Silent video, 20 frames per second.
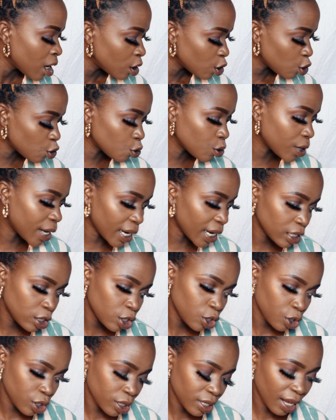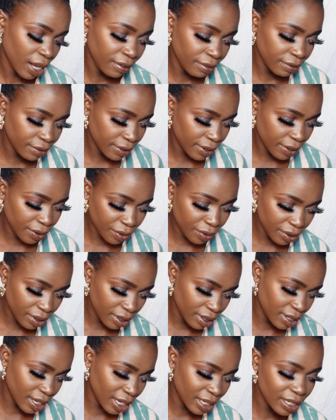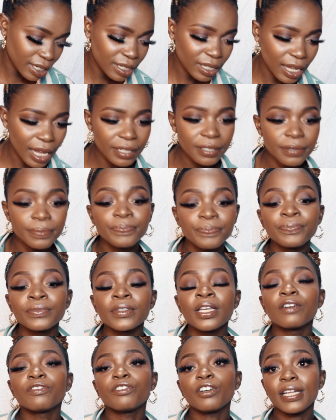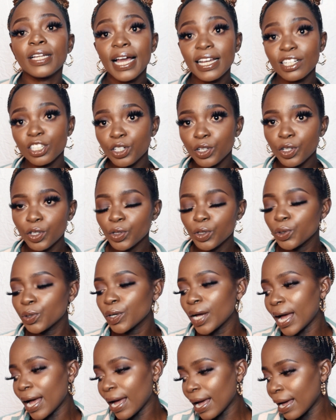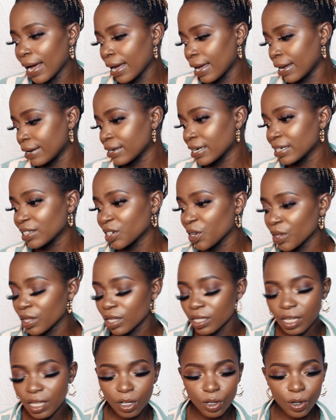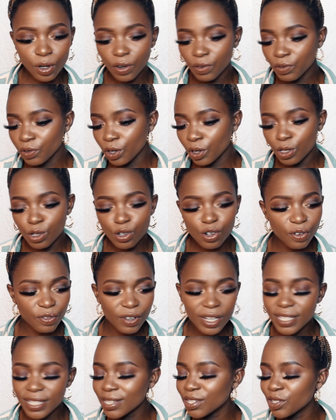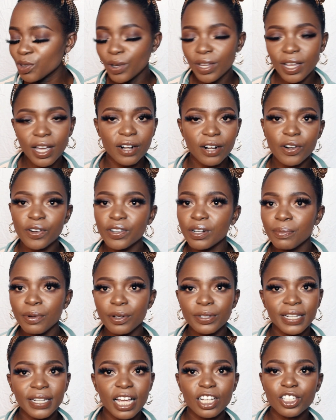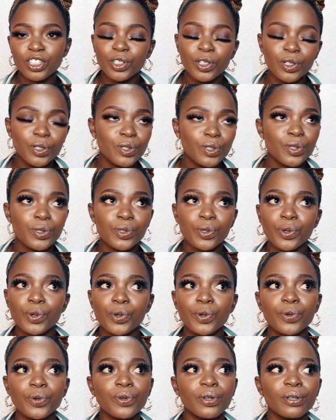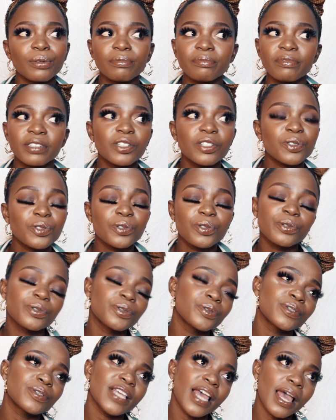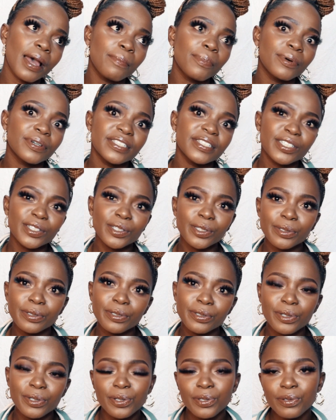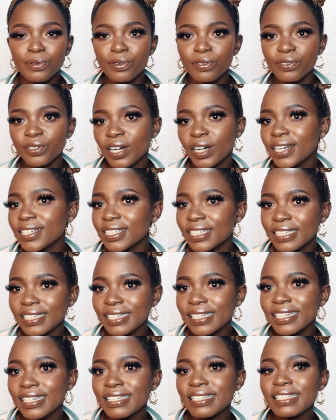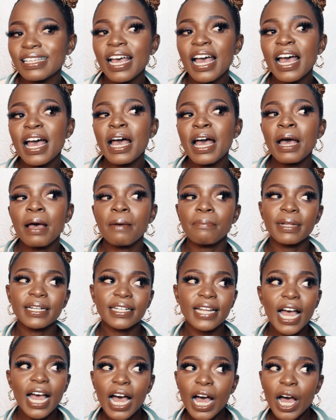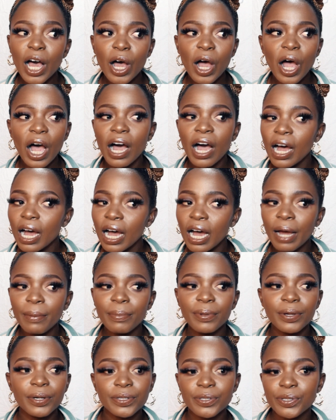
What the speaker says: to get yourself such stars. For lash glue, right now there's a lot of controversies going around about lash glues. So we used to use hair bonding glue, which used to go for 100 shillings. But now, because